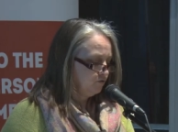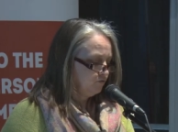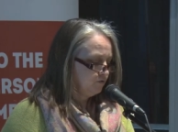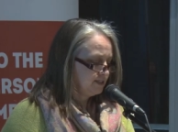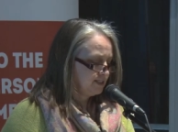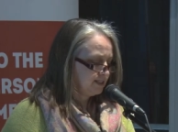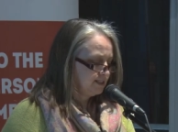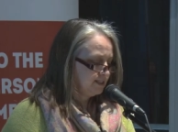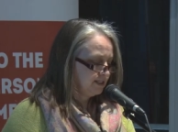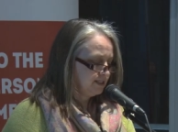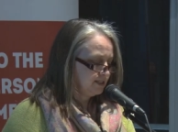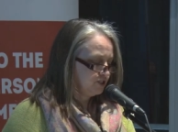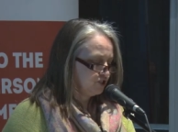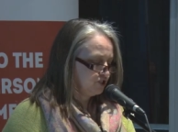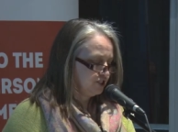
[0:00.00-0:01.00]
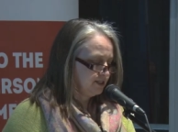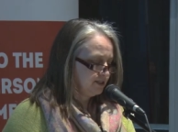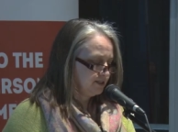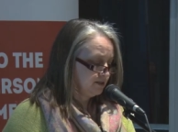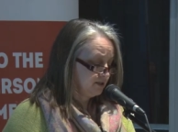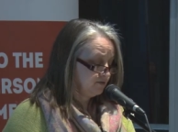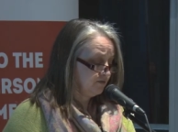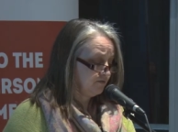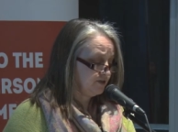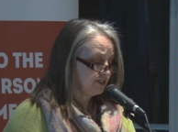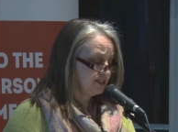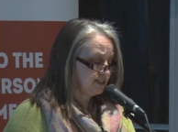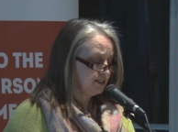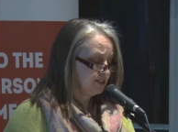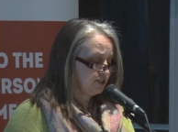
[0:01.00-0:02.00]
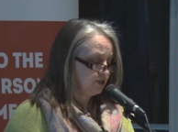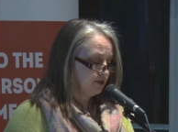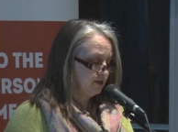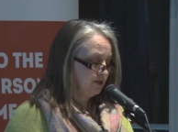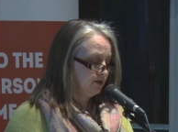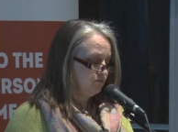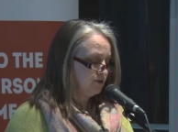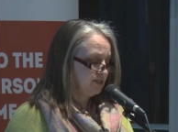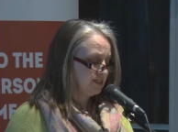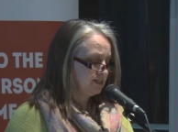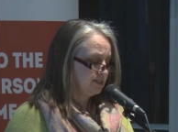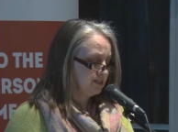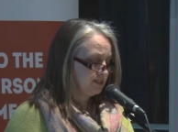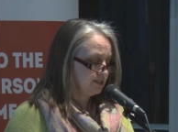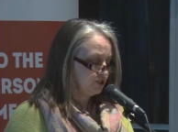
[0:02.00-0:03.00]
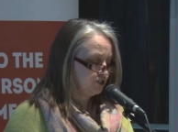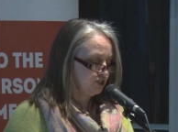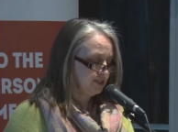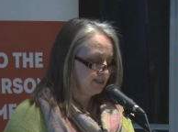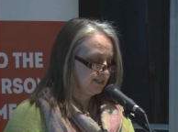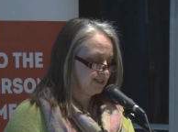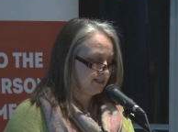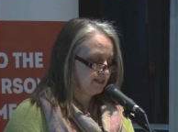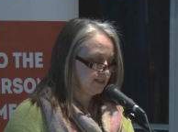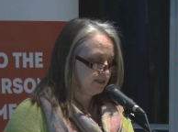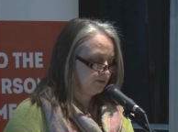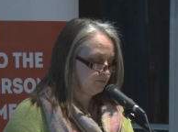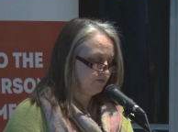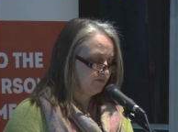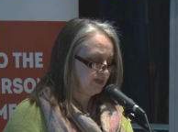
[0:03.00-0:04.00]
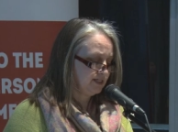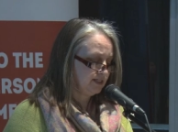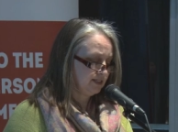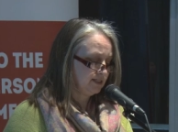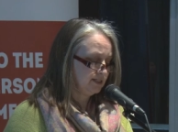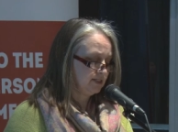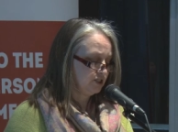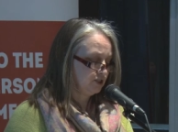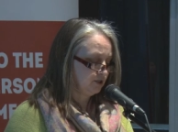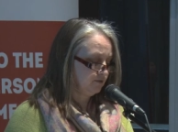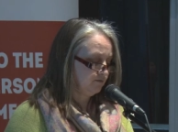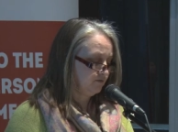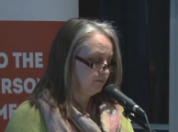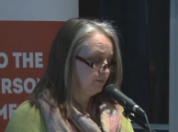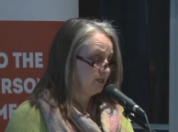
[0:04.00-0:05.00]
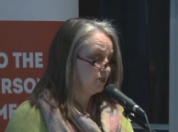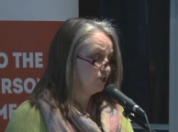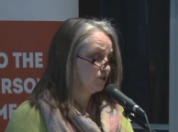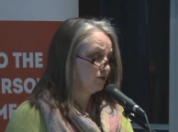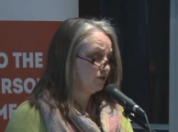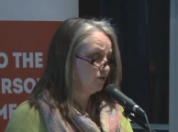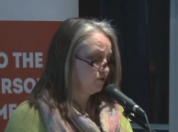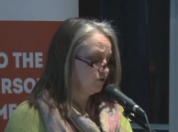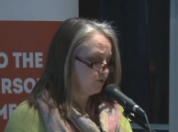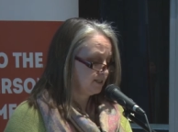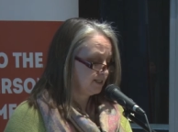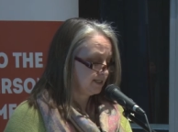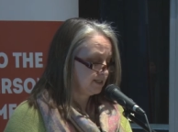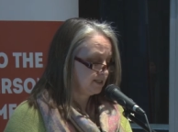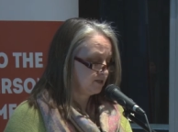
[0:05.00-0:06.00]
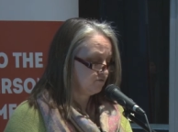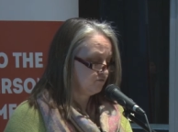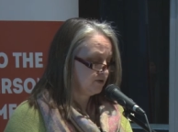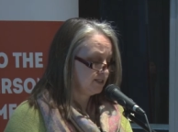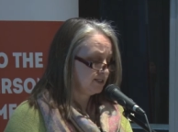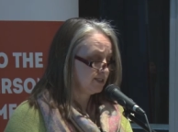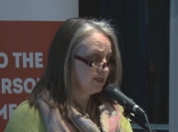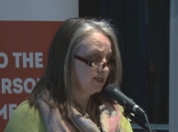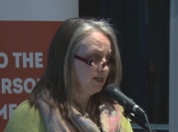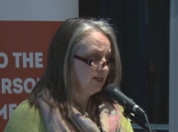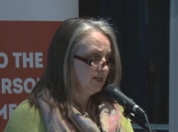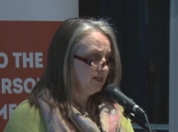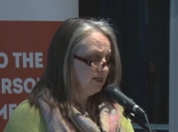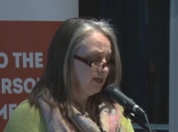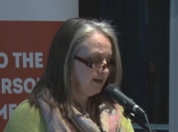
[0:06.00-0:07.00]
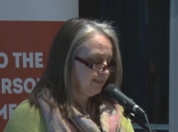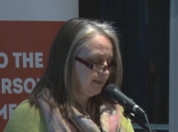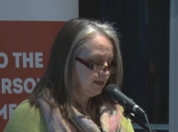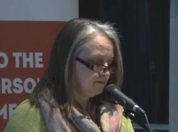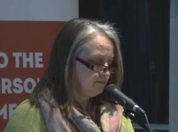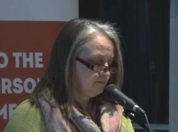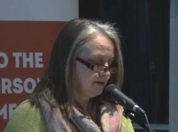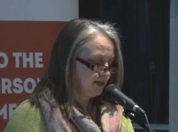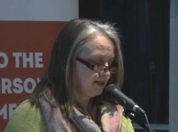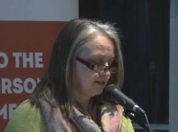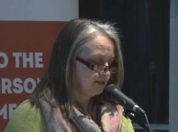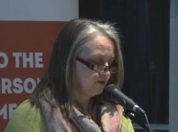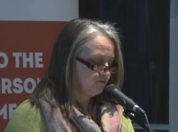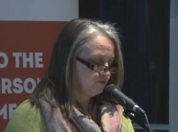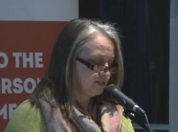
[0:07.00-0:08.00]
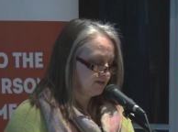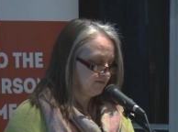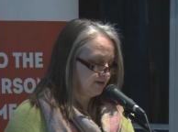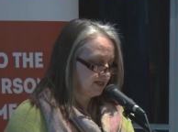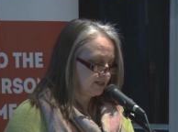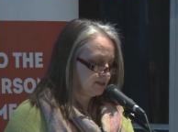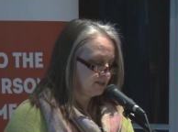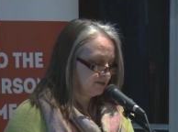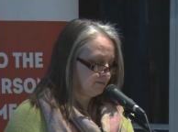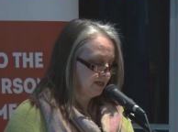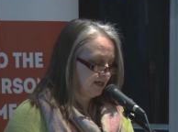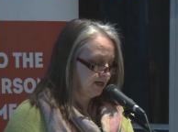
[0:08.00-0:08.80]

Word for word: Risk indicator sheet, the, the first stage uh, risk indicator sheets assist in providing additional information through assessing risk and the impact that risk factors may